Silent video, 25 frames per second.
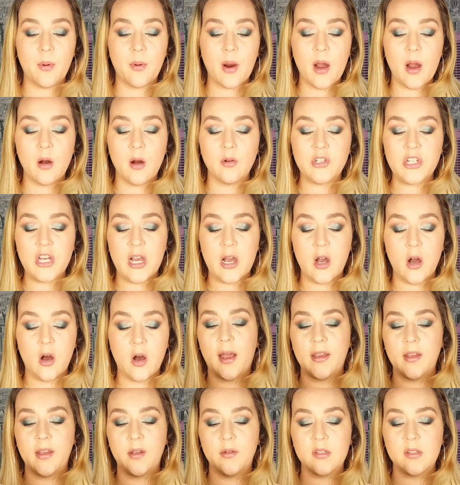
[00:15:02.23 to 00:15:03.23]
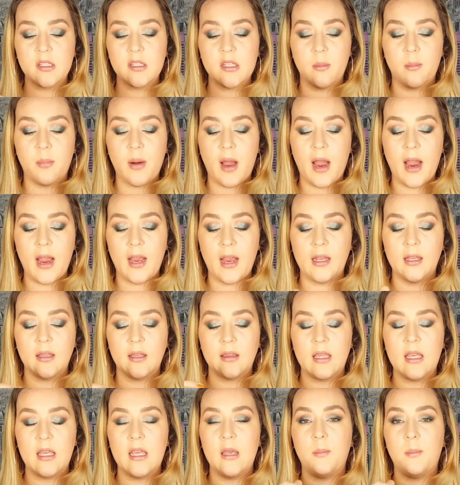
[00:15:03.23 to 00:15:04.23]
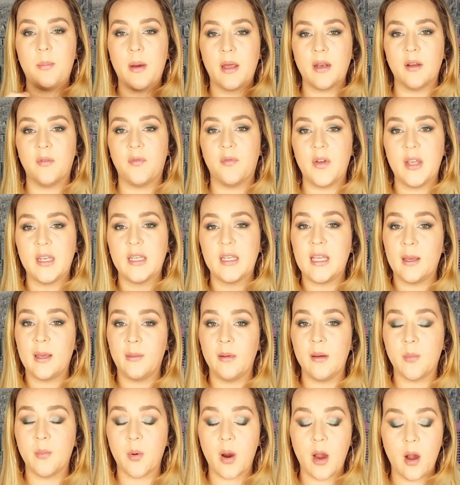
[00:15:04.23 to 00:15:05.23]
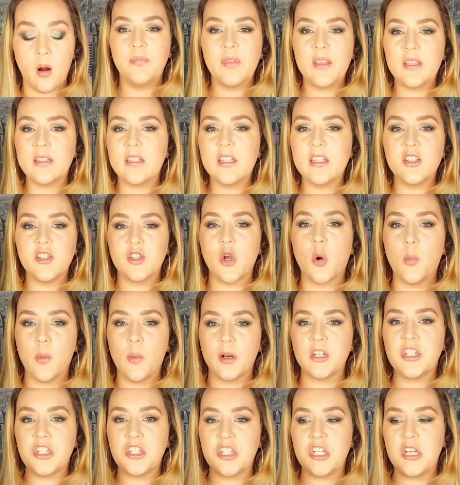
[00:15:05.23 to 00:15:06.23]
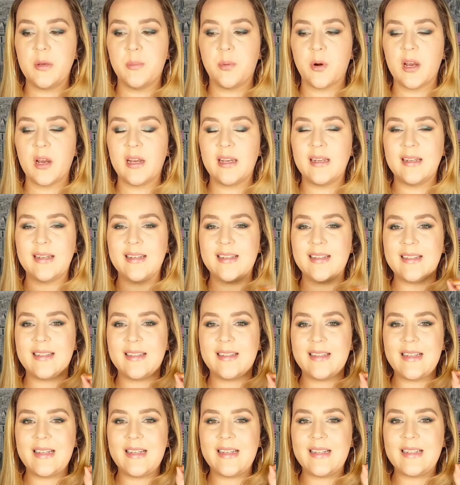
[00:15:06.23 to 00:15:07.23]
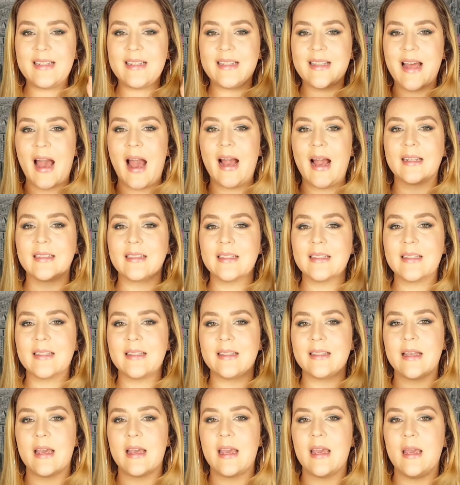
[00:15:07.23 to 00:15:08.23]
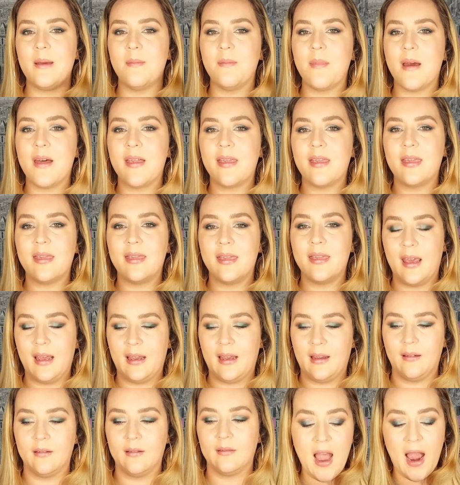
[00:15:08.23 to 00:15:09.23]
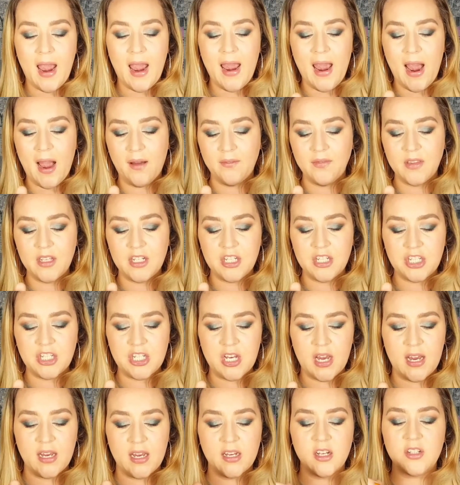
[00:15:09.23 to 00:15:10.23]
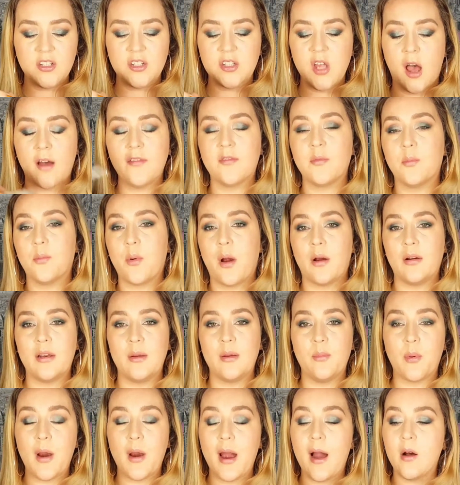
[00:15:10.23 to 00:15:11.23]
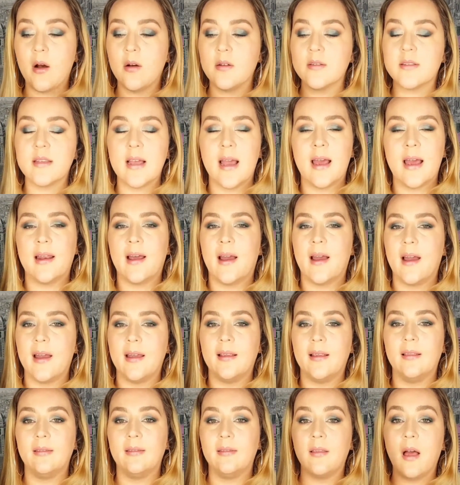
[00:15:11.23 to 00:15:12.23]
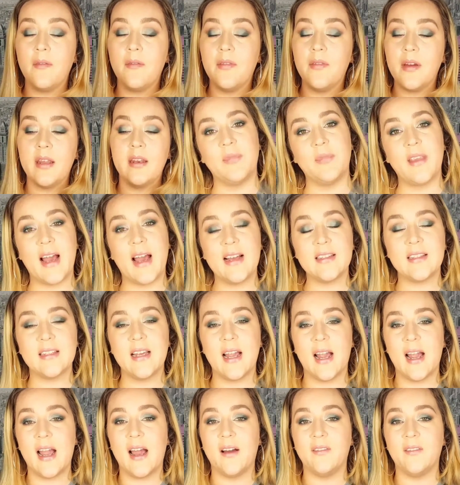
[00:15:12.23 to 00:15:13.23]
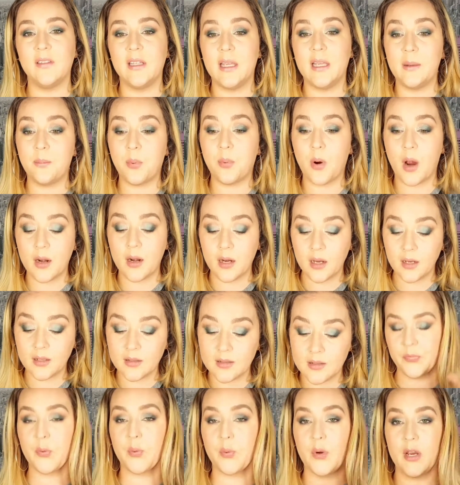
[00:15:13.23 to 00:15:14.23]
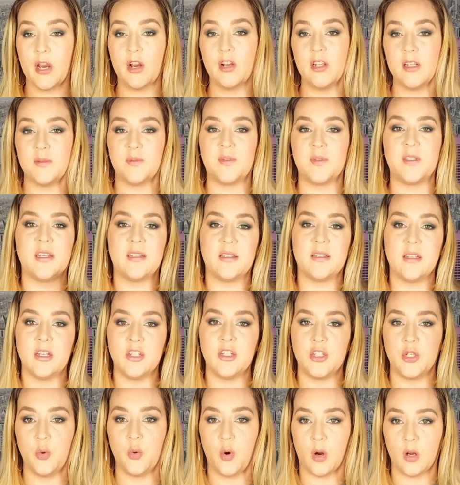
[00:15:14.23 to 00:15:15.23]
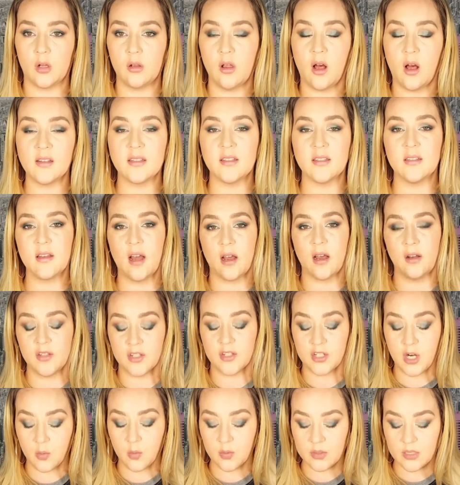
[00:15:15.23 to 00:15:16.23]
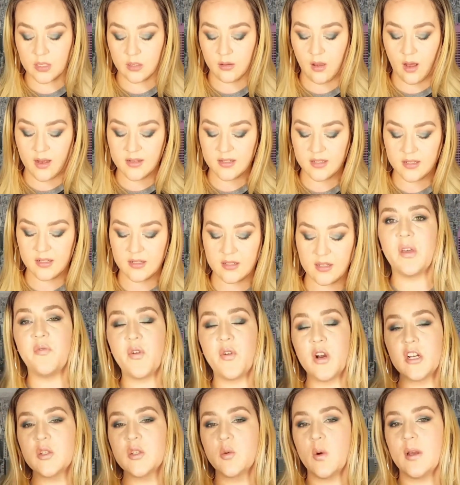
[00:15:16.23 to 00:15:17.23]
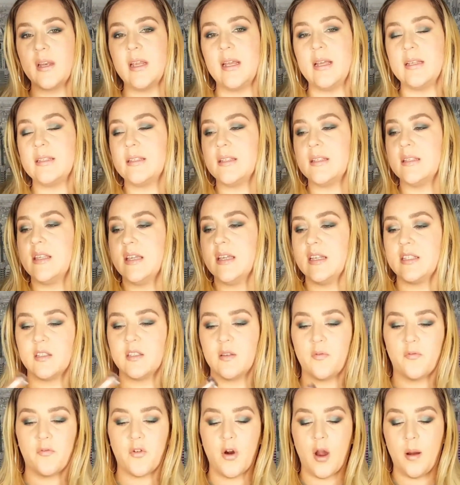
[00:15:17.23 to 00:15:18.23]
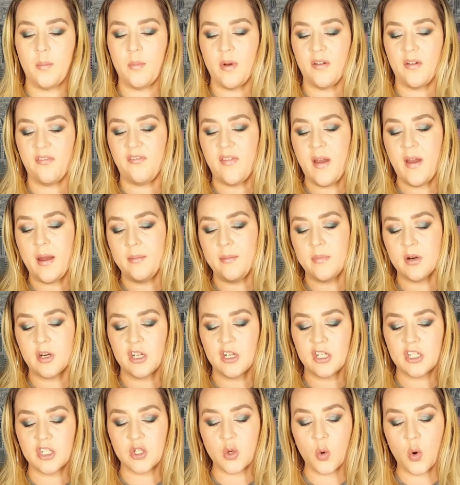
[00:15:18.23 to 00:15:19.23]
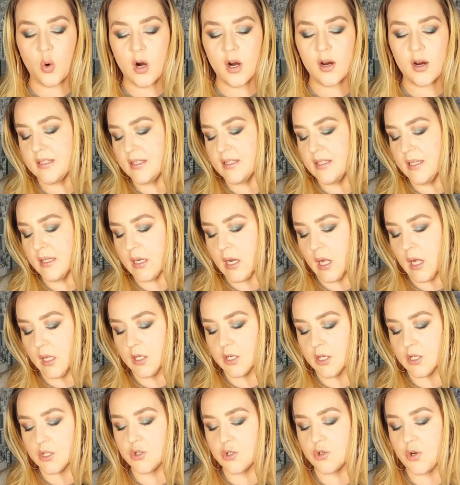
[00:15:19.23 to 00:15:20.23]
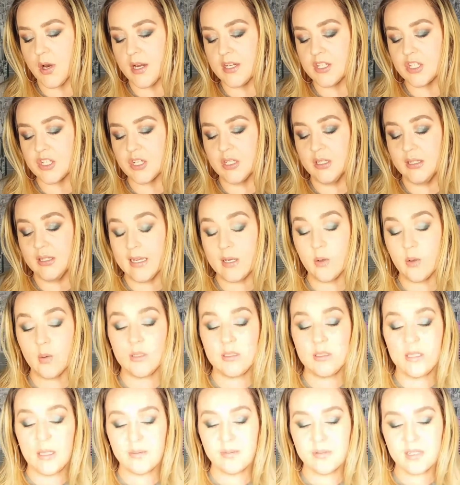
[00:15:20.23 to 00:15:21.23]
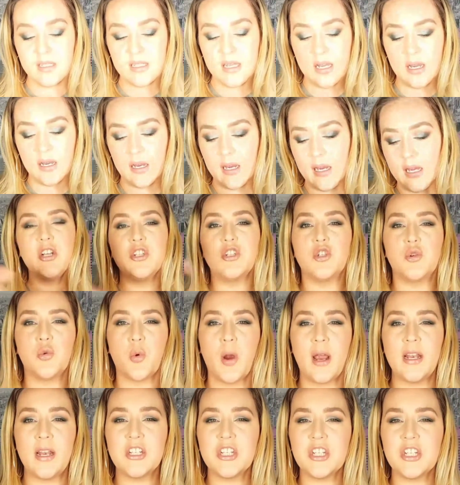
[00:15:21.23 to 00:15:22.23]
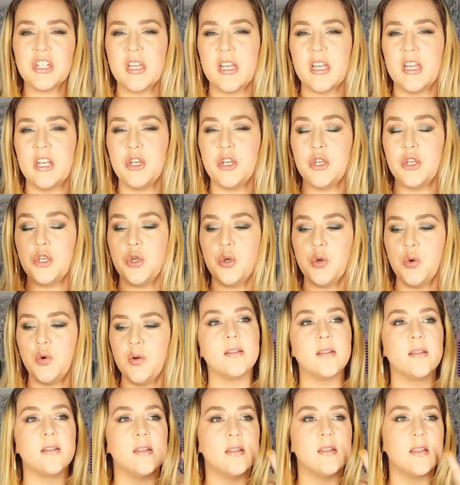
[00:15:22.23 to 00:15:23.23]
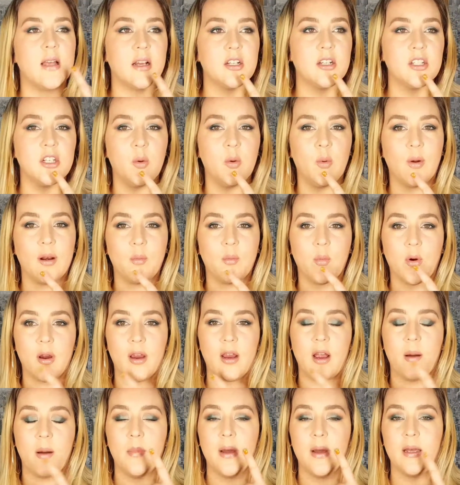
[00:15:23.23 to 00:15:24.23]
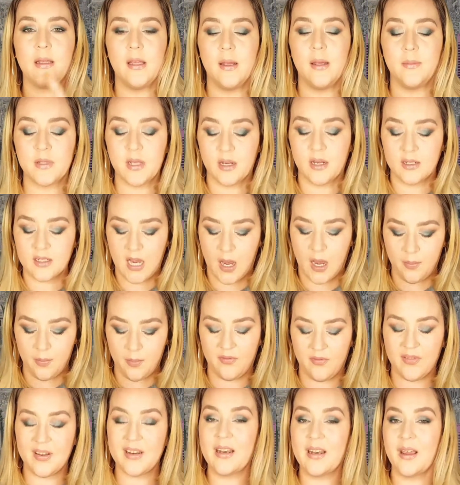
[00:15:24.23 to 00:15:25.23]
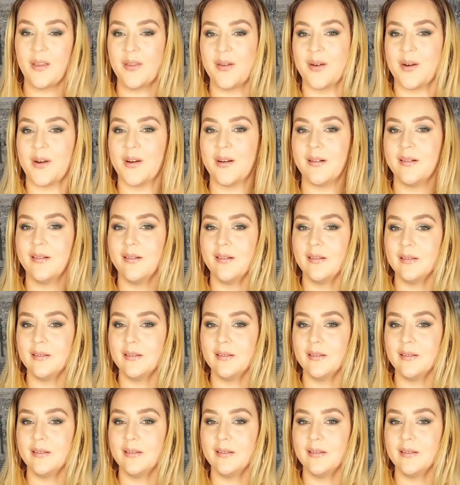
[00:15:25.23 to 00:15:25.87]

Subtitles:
Brow Gel. I used to buy the Benefit Gimme Brow. This is so much cheaper and it is the exact same thing. I have this shade Soft Brownie Brows and I love it. Lastly, I have lip products. 3 are lipsticks and 2 are glosses. I'll start with the glosses. The first one is this from Femme Couture, the Color Drench Liquid Lipstick in Drenched in Nude. This is actually what I'm wearing on my lips on top of another